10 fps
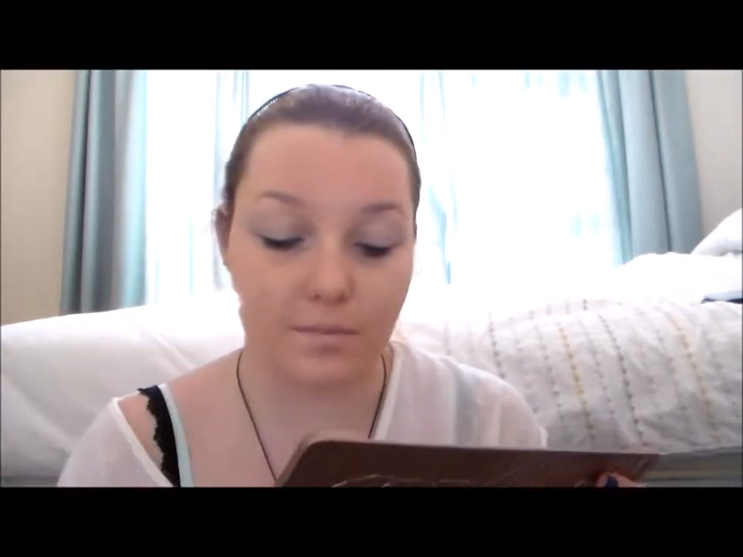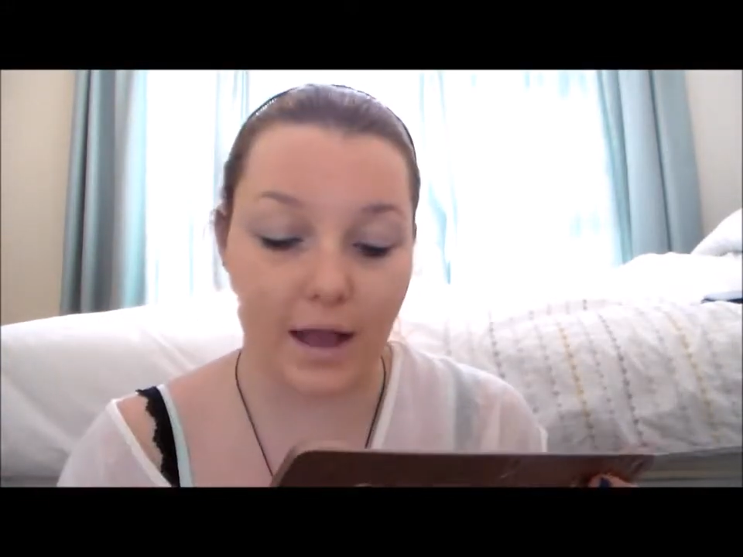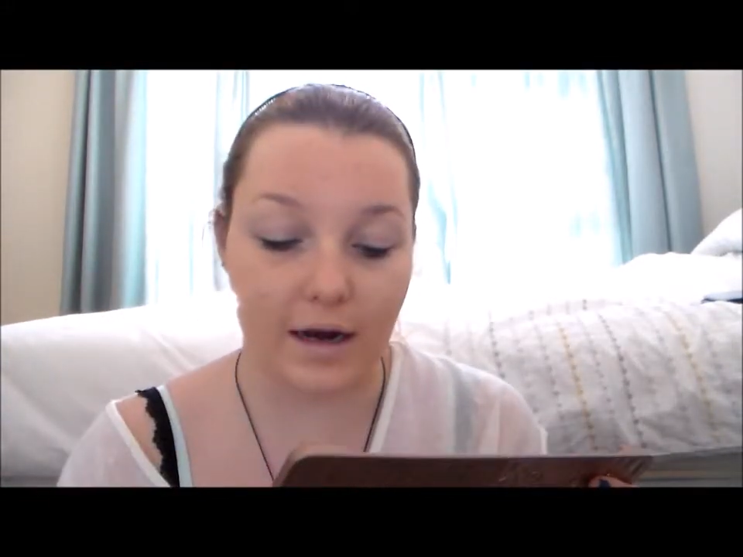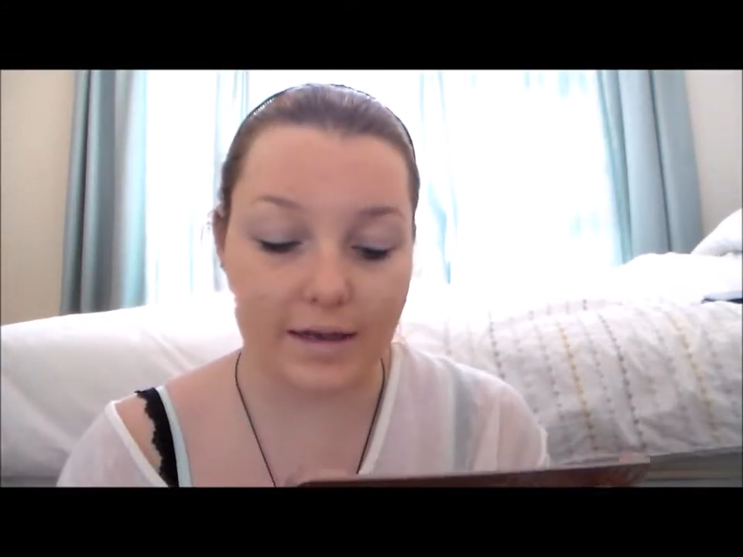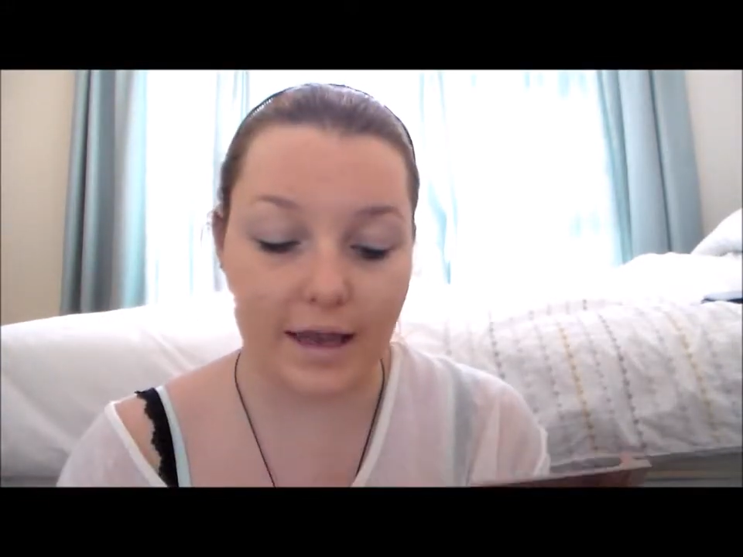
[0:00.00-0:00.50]

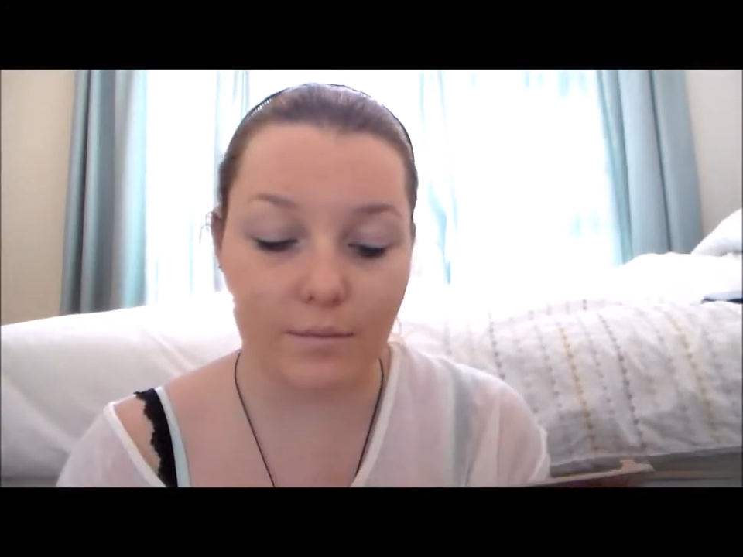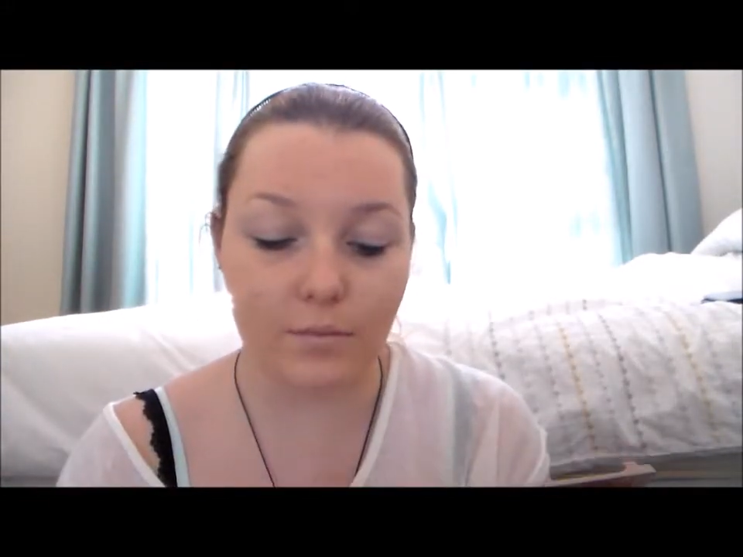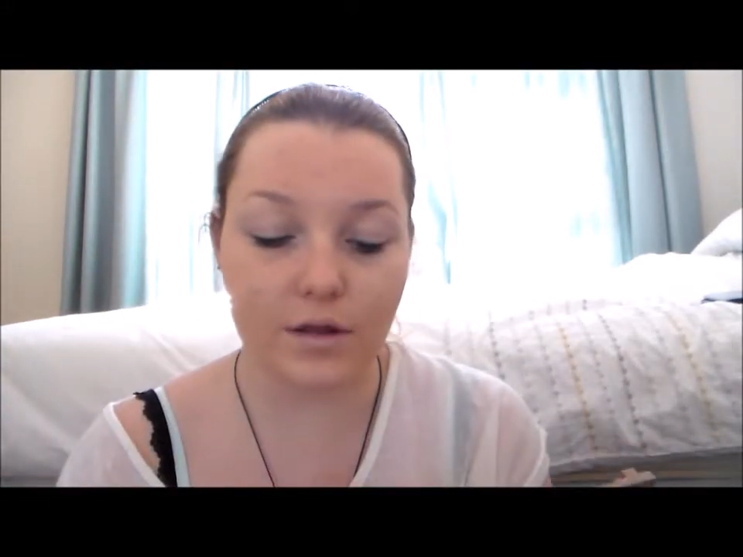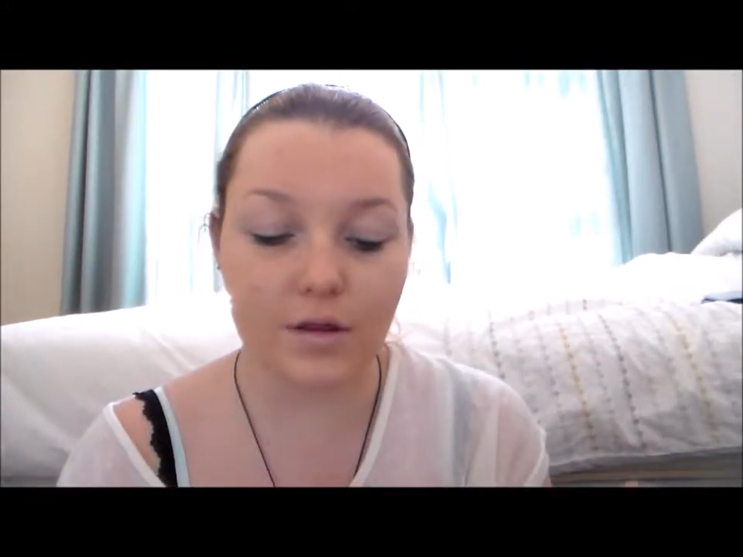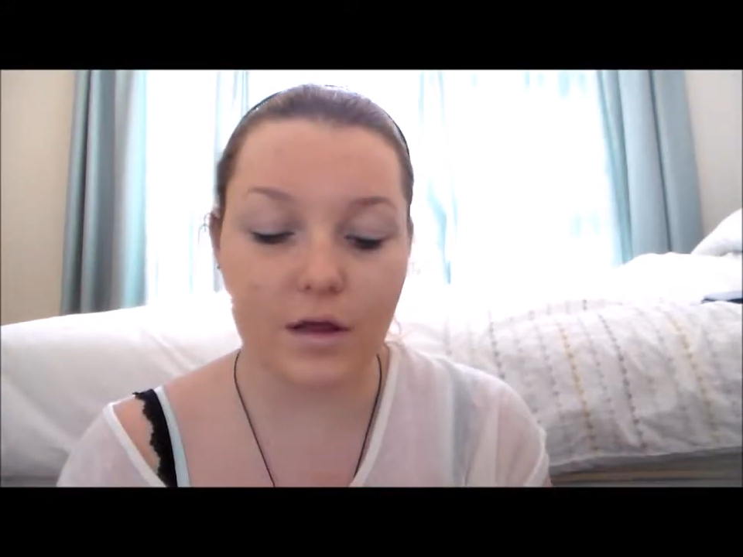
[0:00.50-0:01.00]
palette came
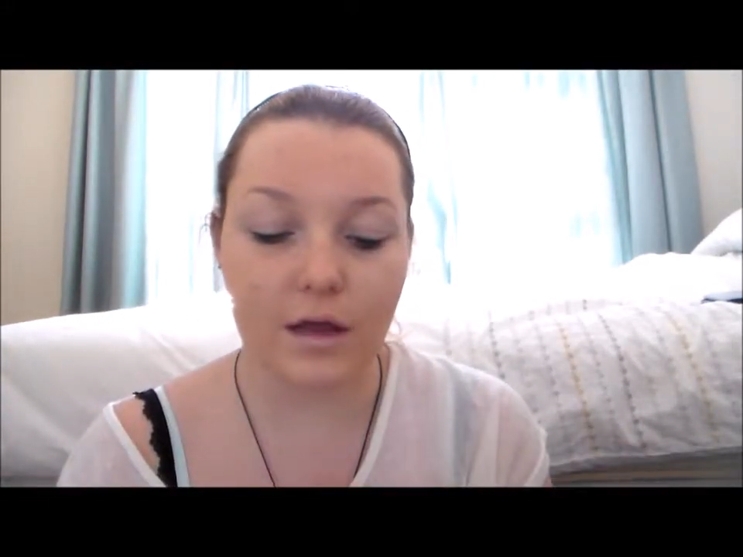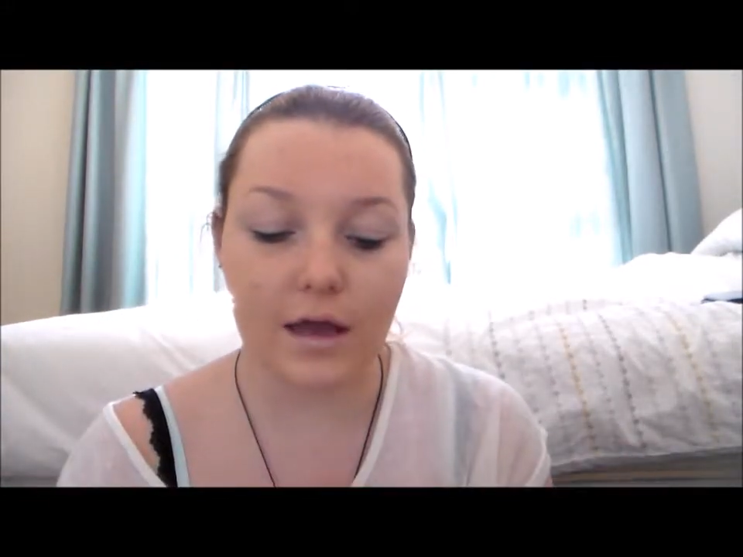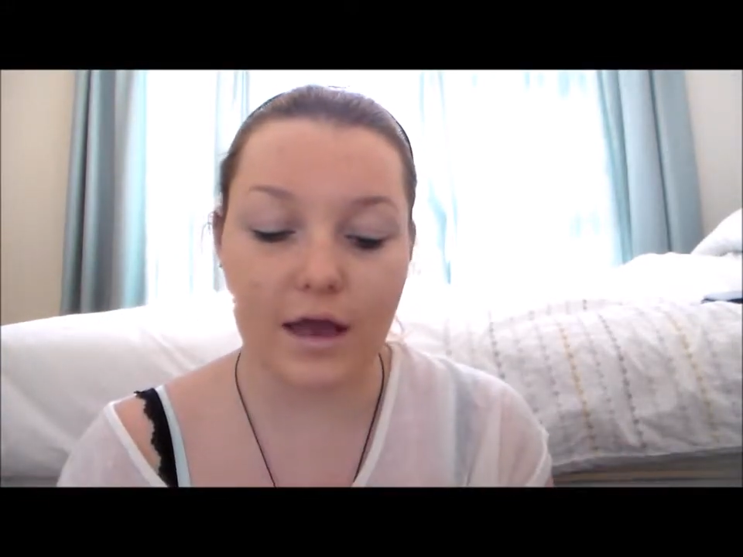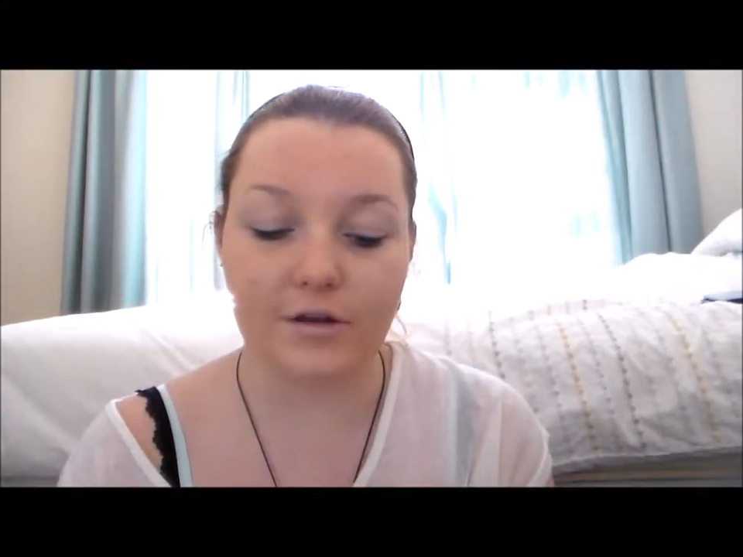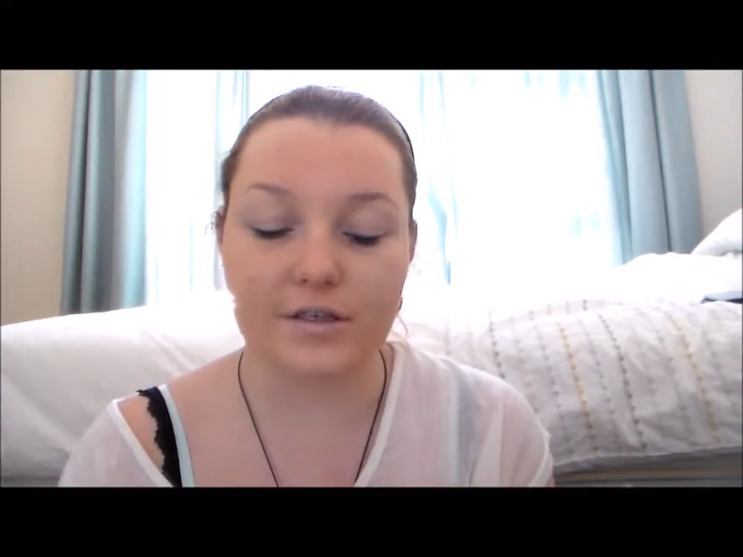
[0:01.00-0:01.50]
with,
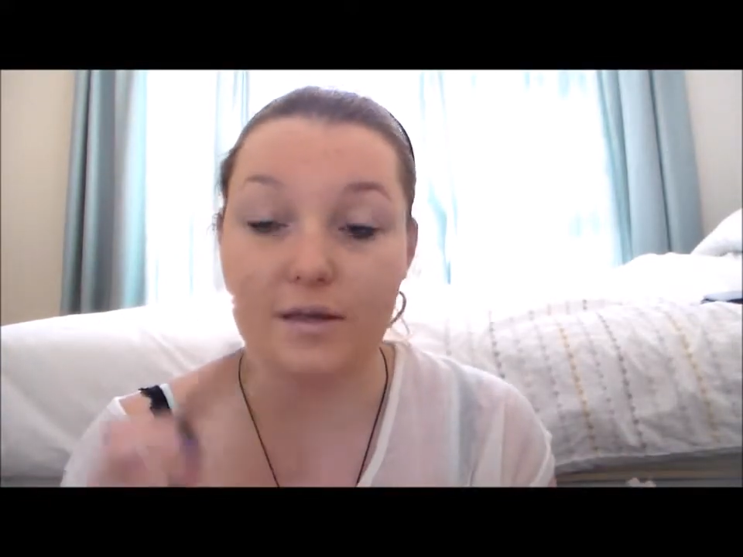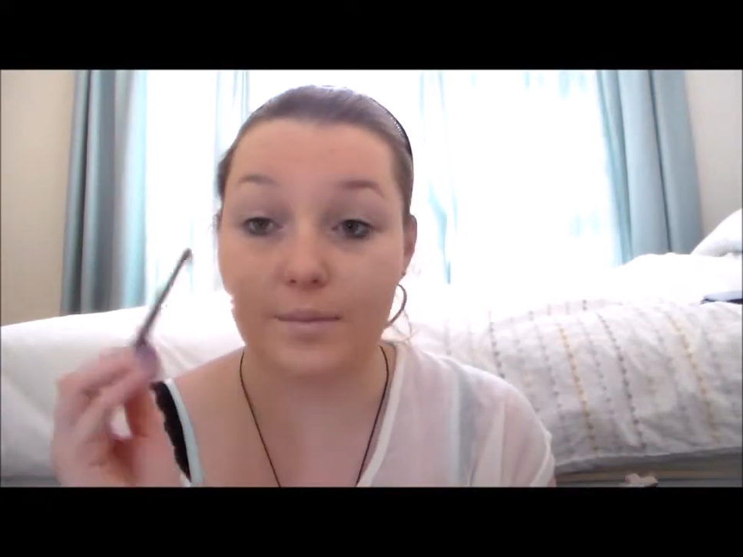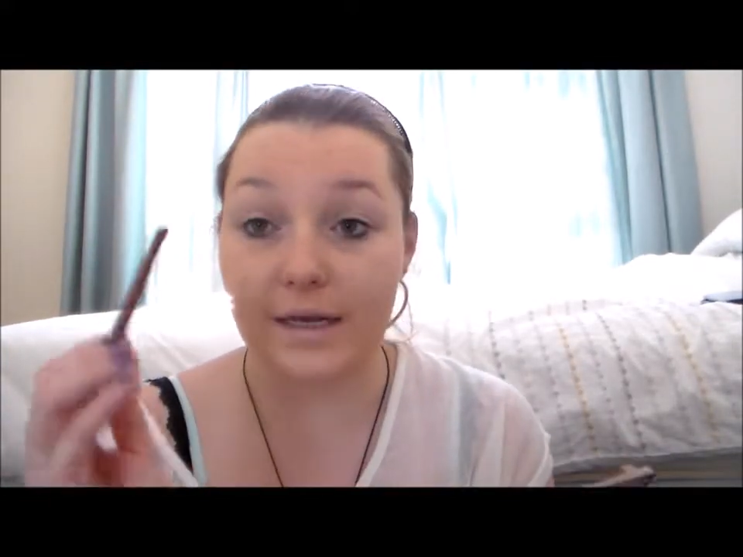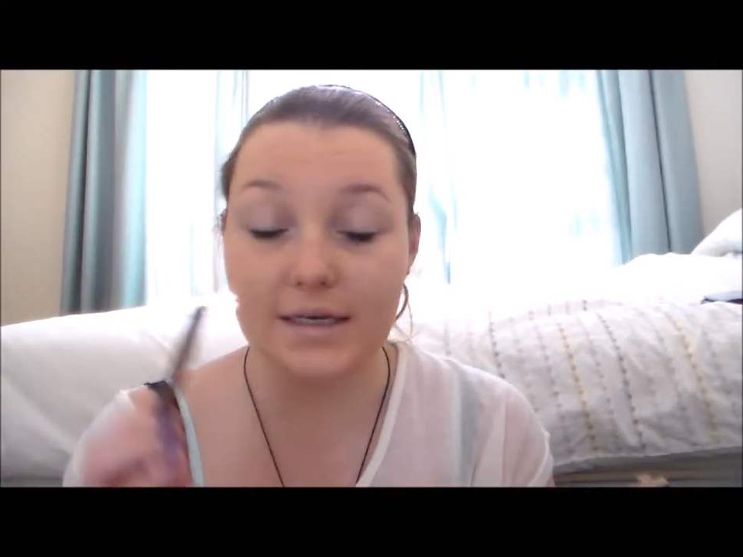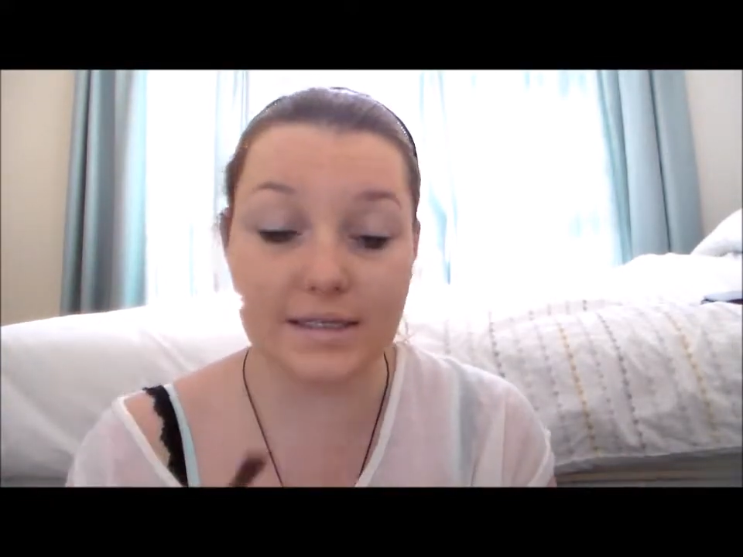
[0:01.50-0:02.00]
and using the
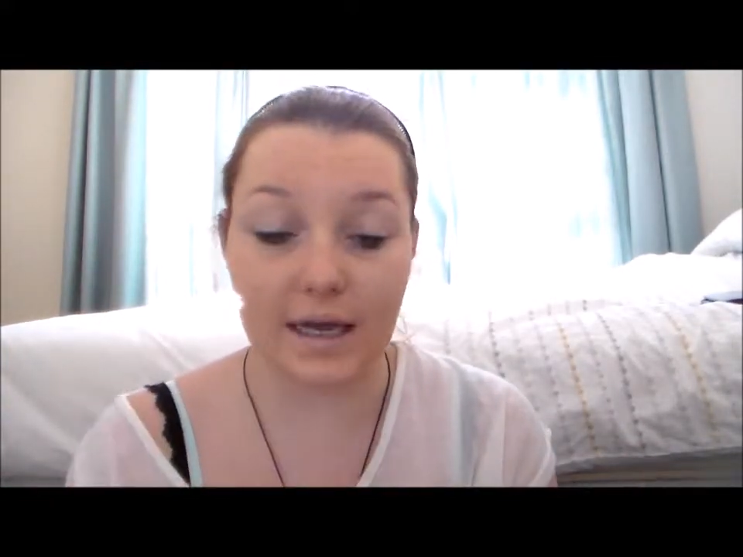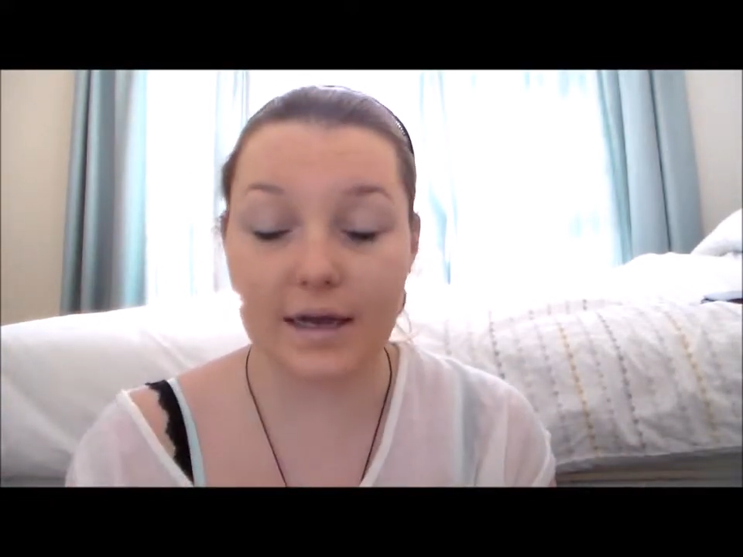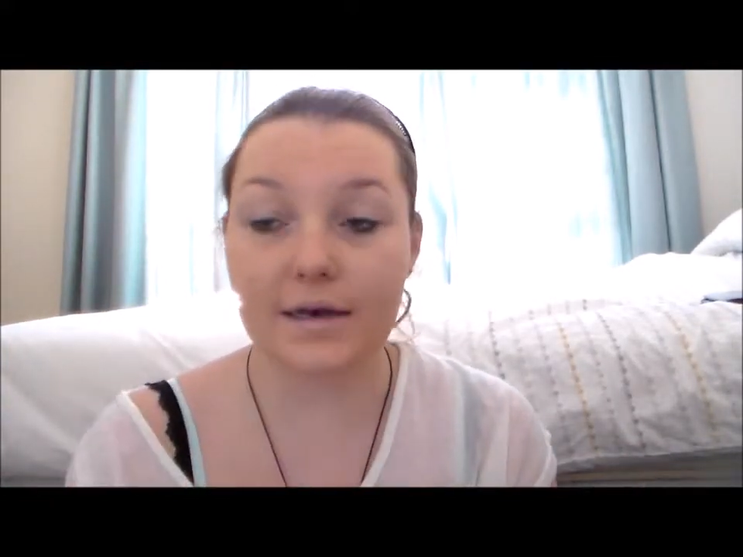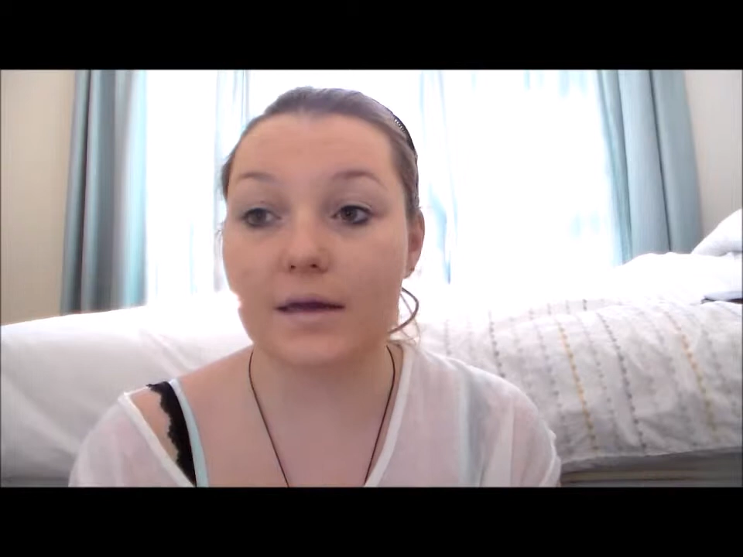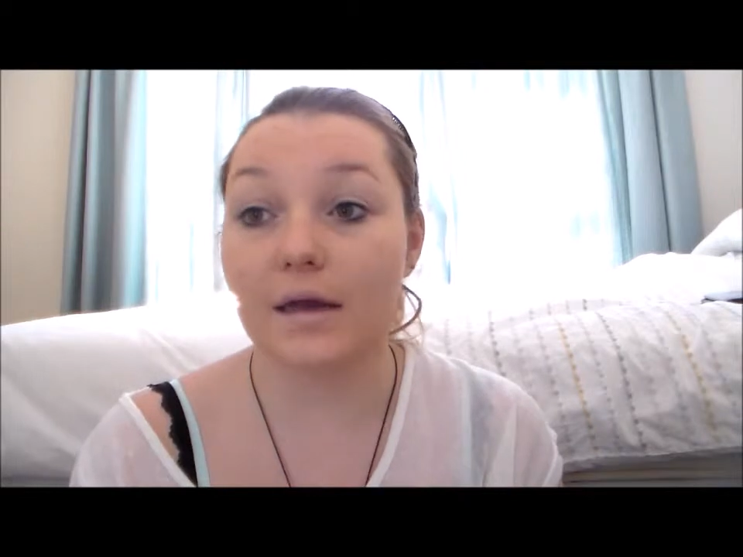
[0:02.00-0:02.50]
bigger side,